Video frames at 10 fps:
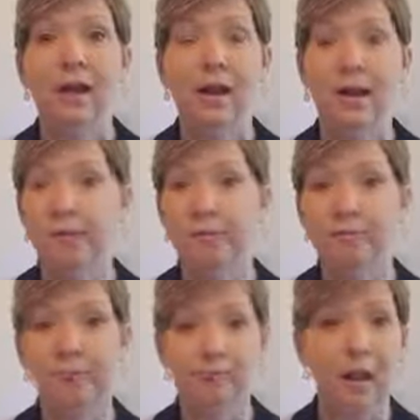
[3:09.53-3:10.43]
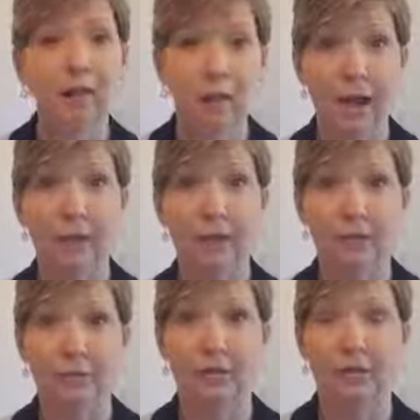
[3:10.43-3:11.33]
a lot
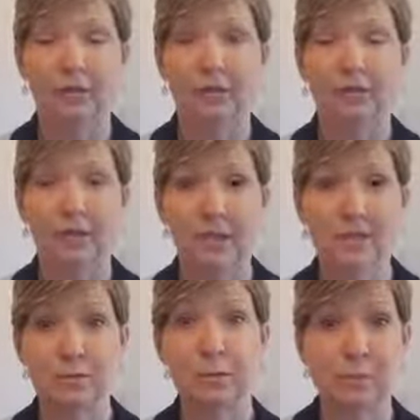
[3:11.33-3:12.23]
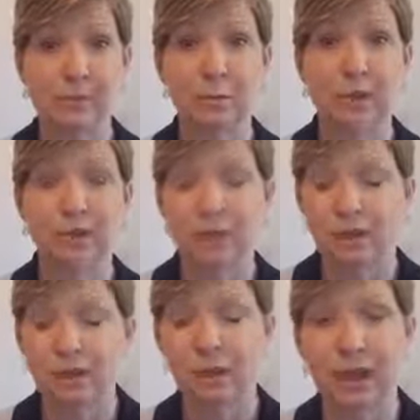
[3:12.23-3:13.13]
of the testimonies that were given
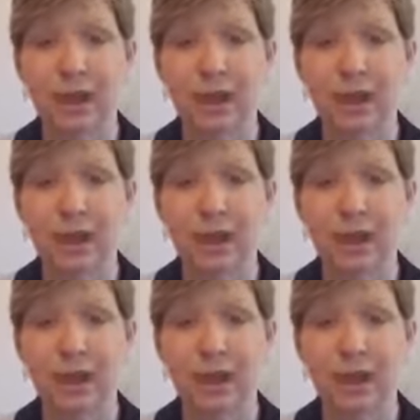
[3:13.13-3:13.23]
yesterday.